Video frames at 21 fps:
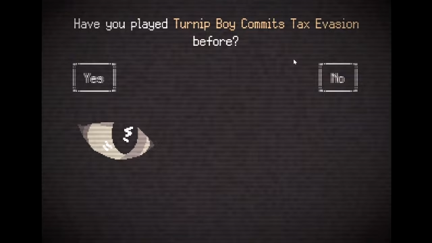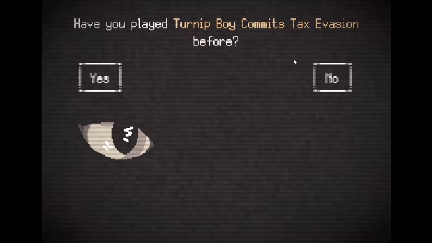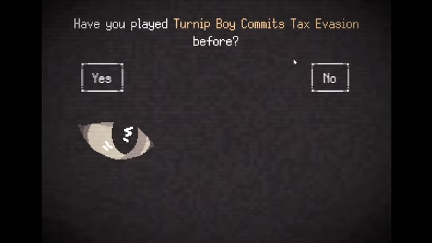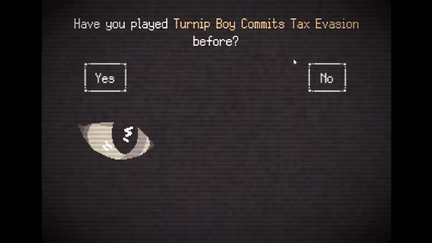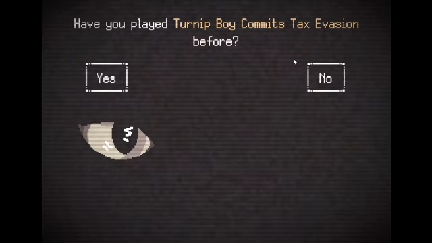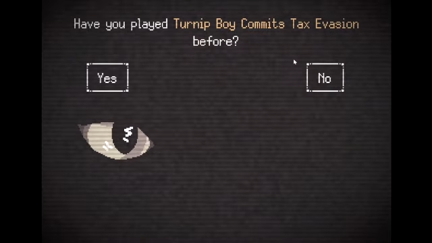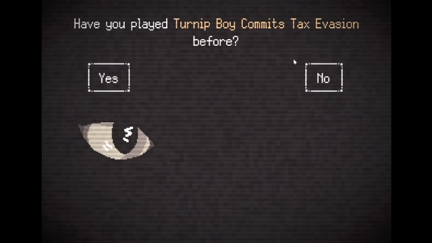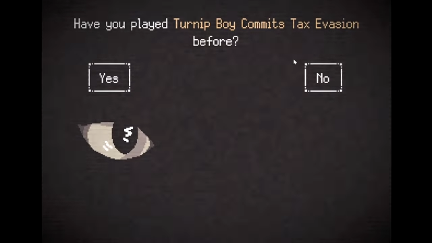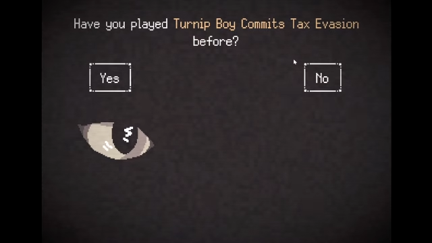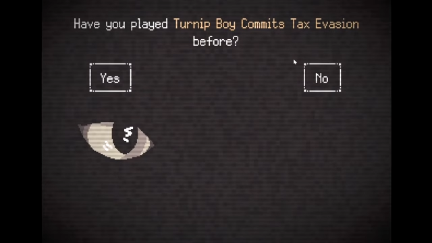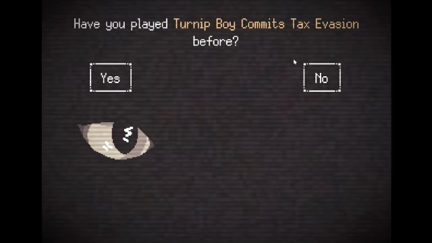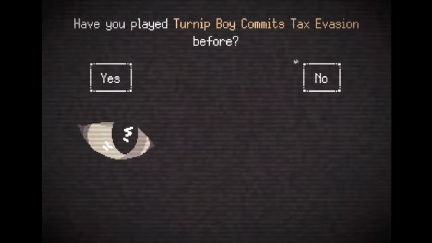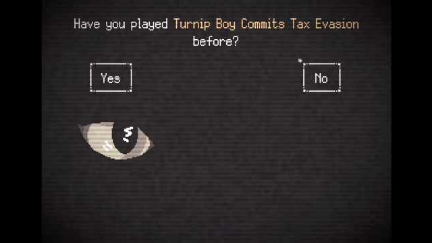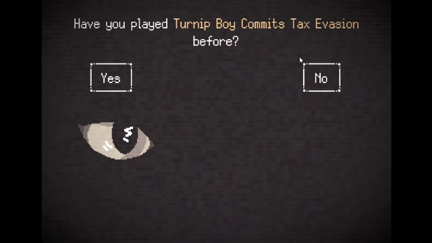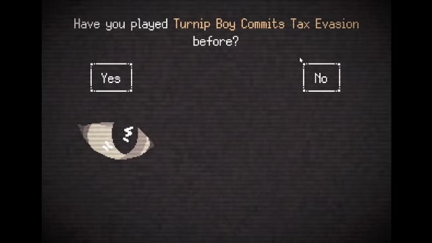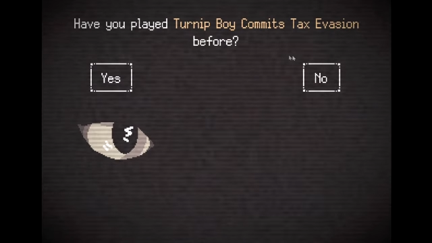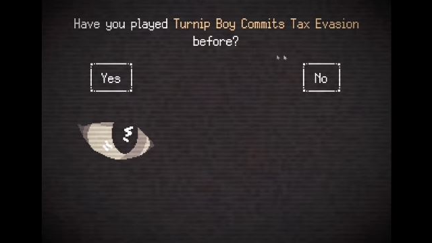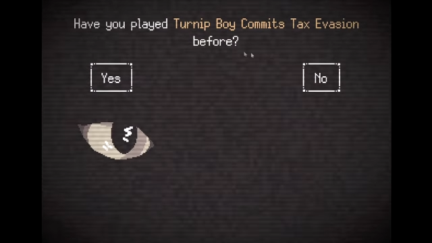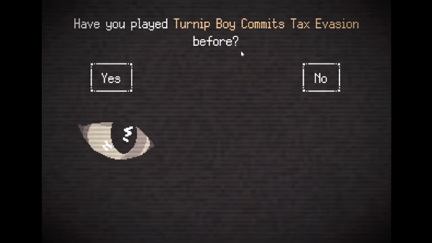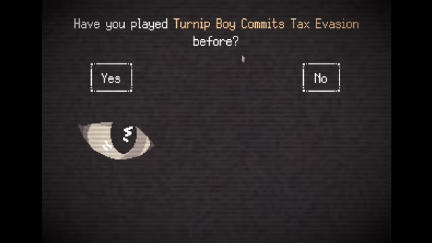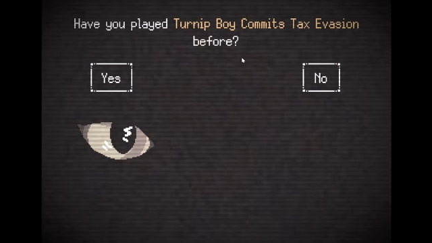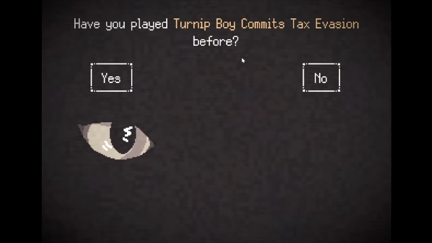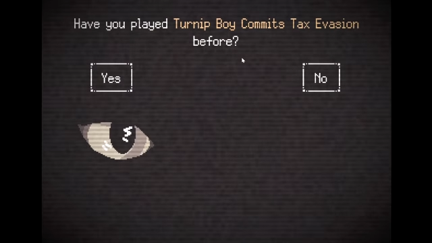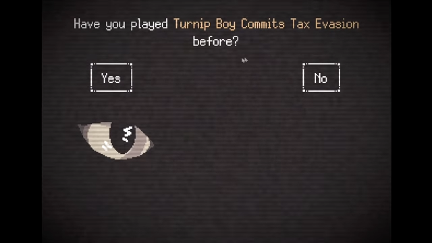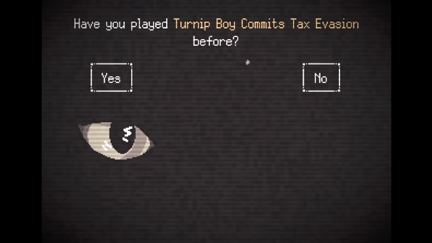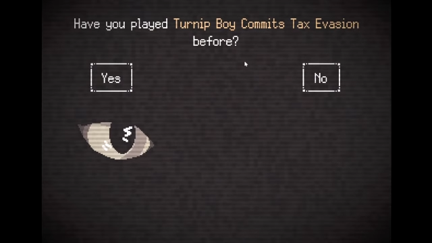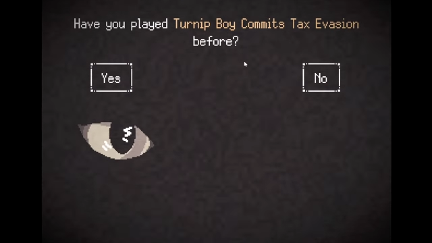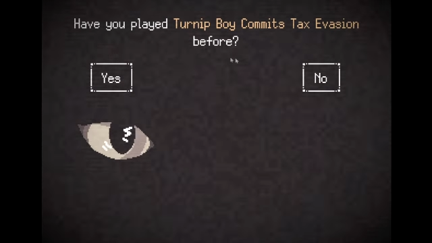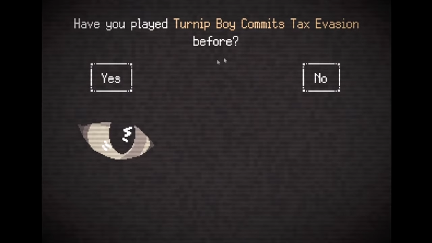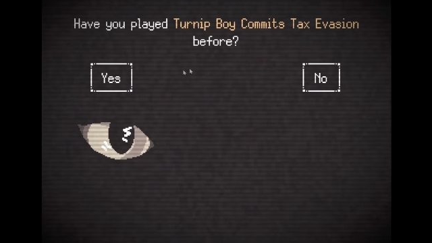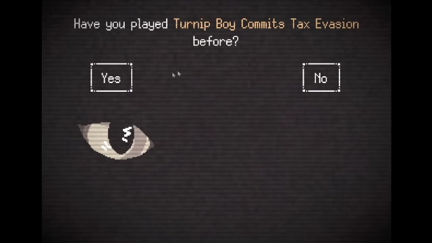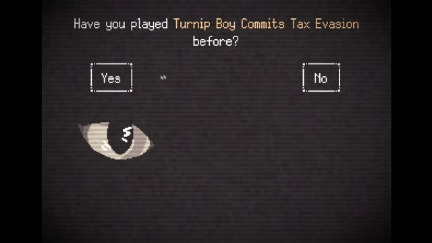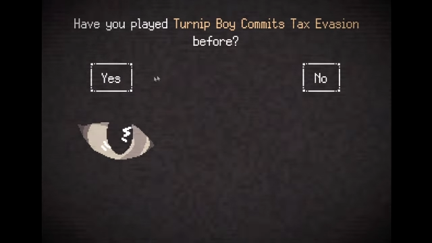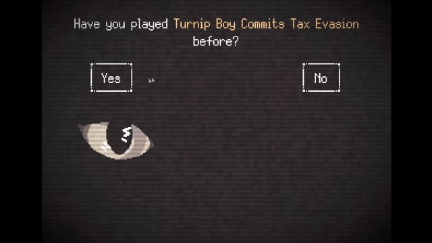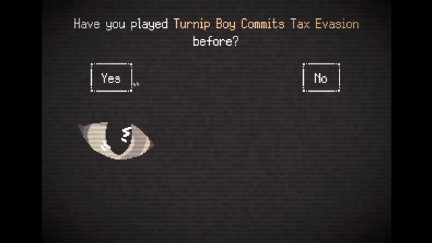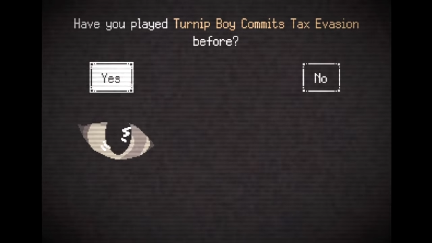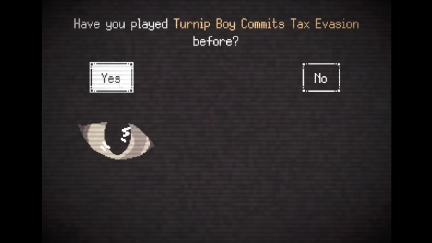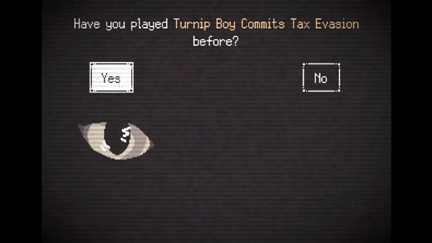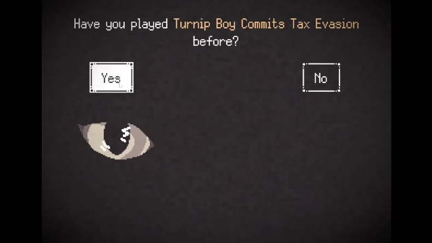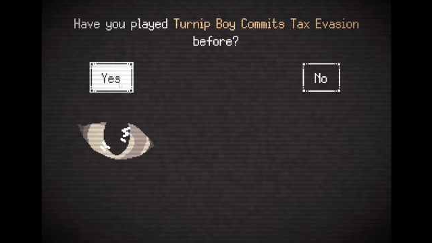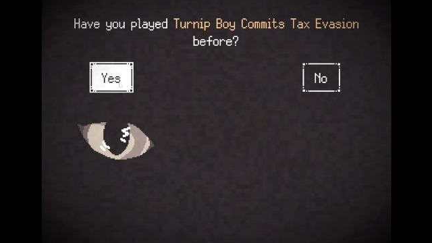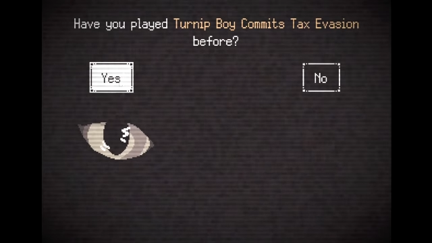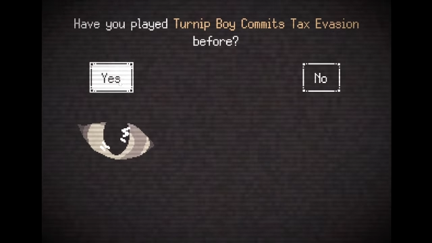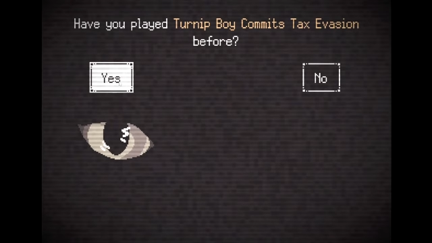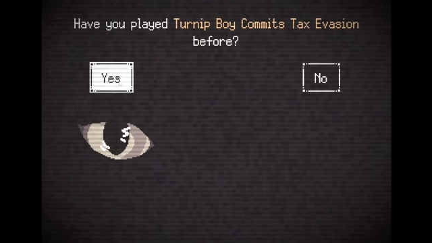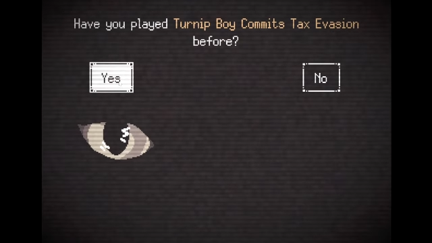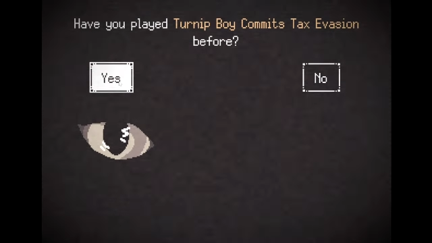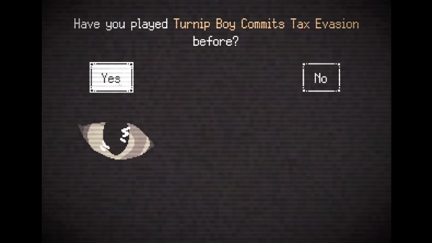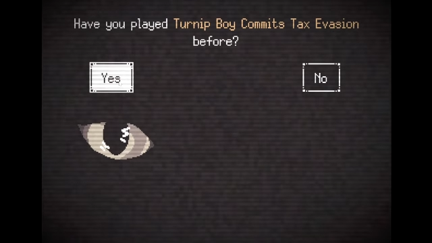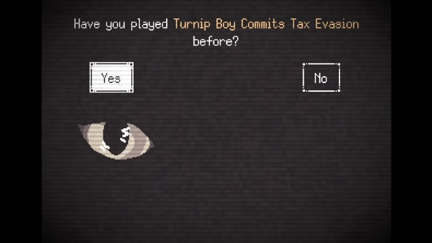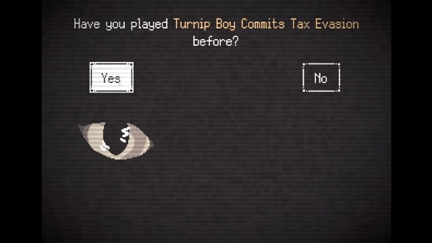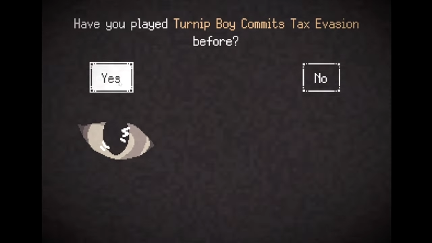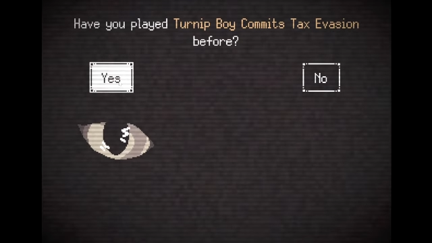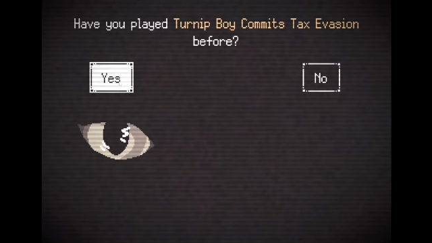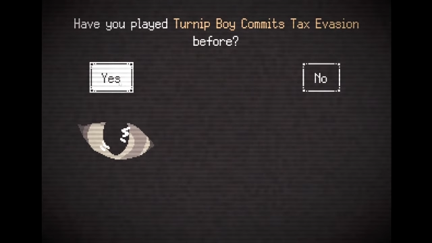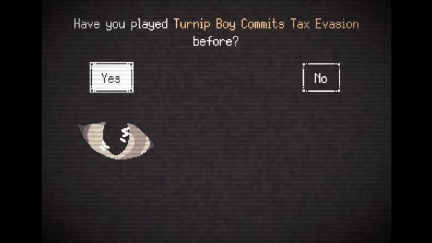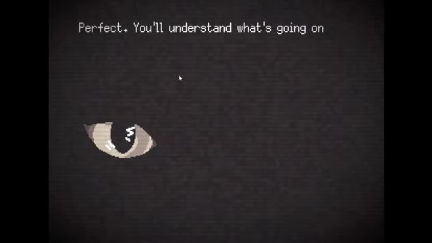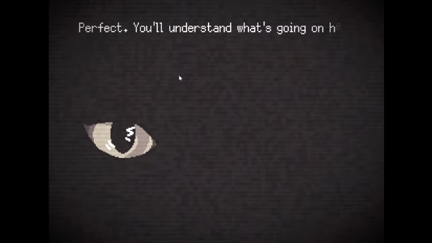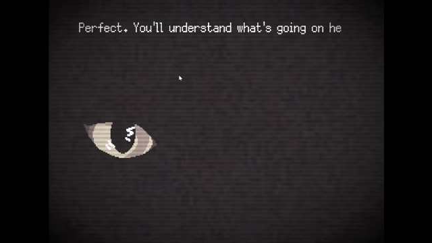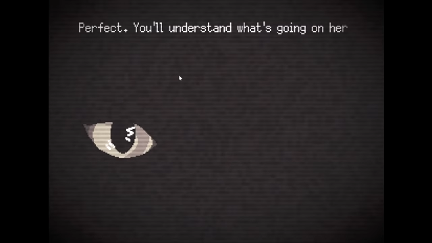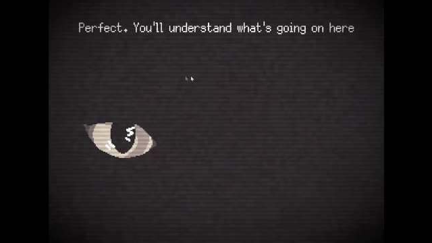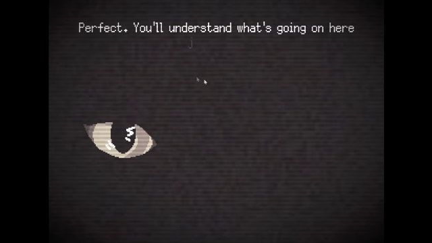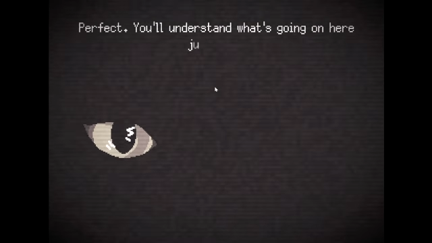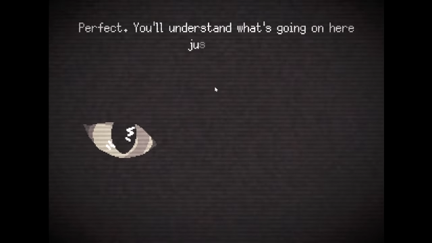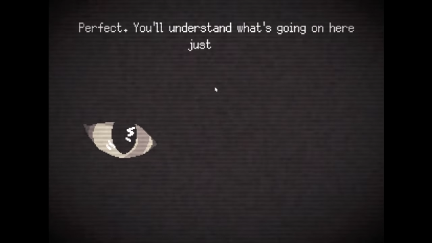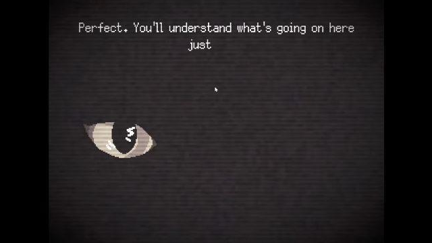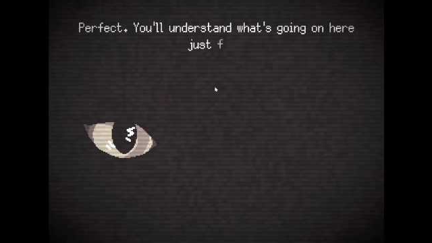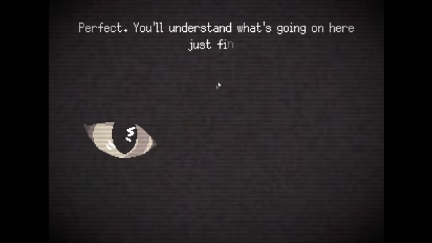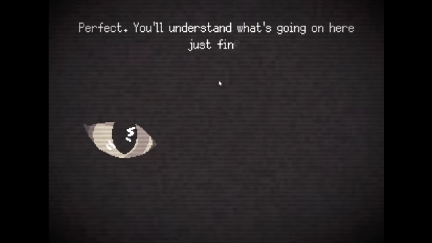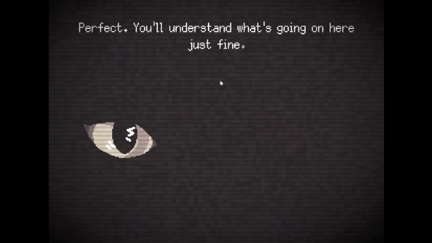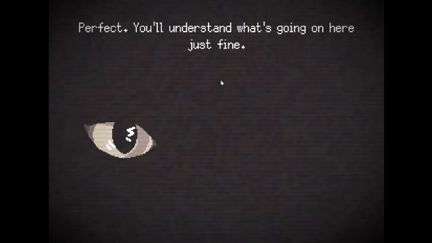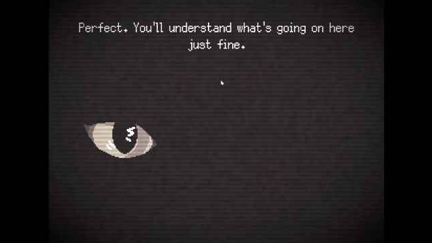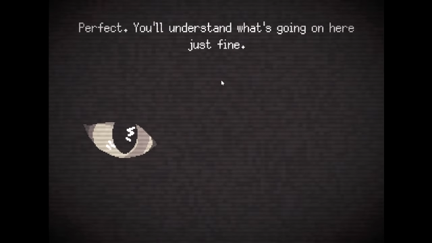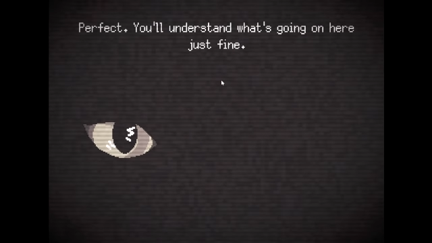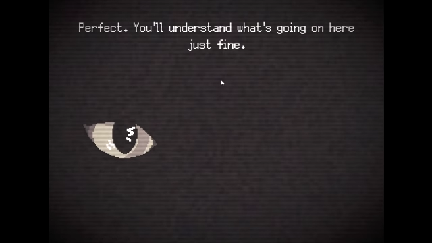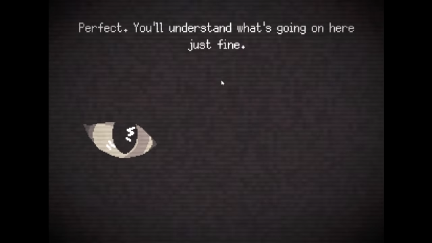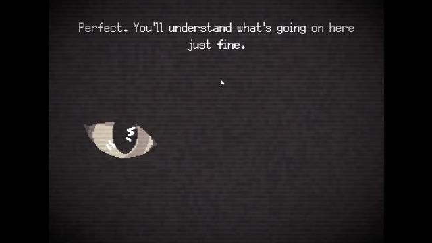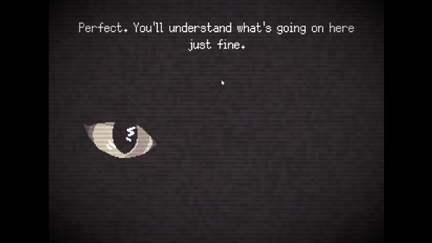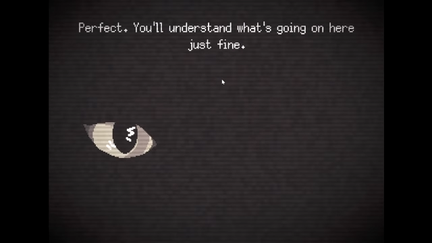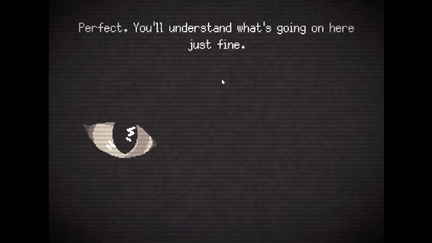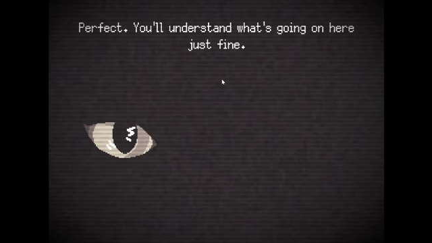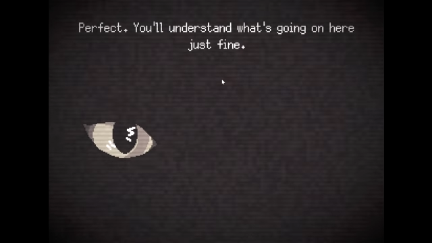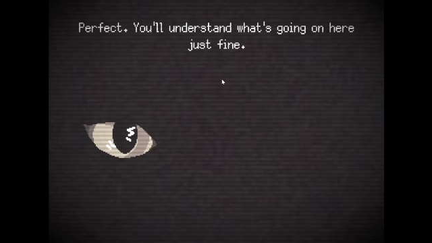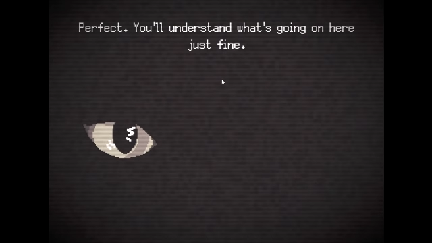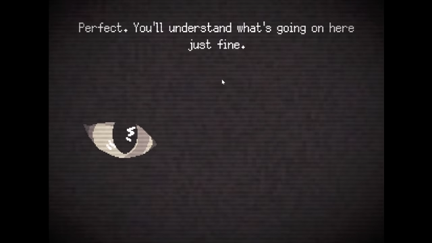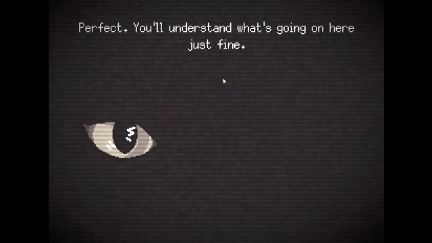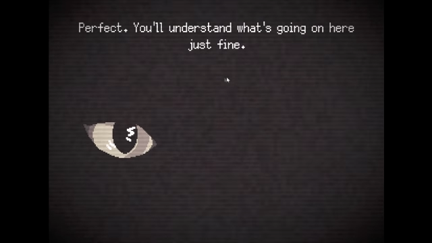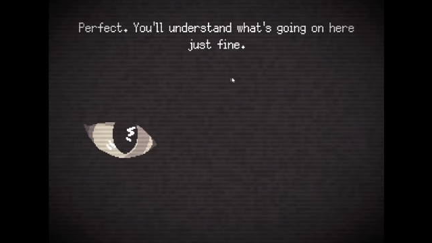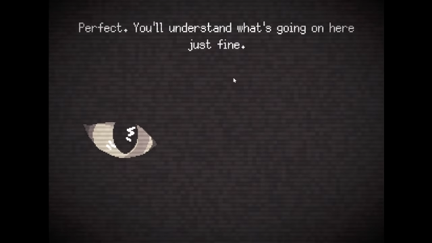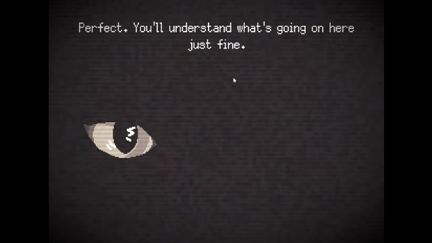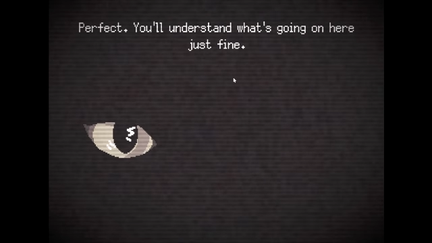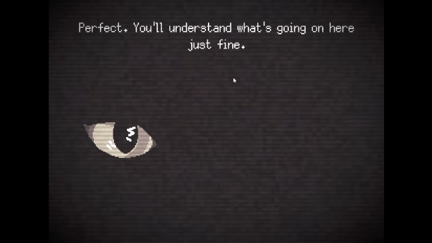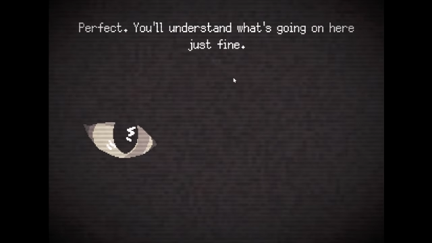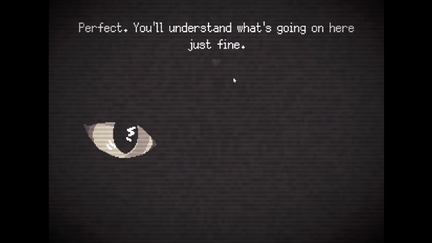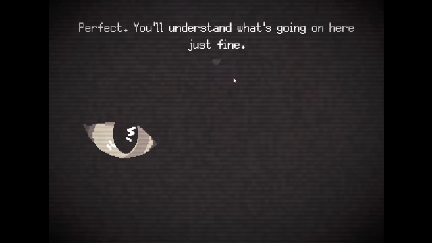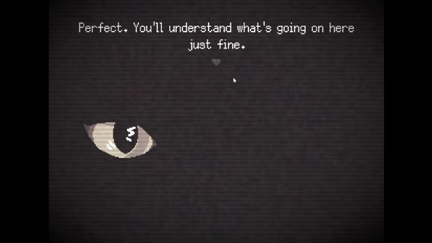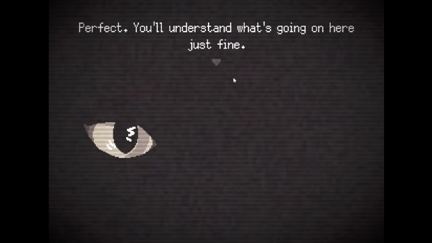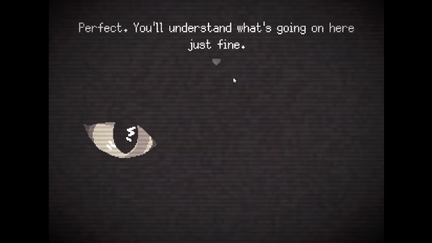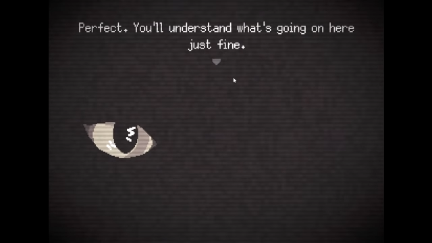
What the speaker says: Nobody's mouth can be seen.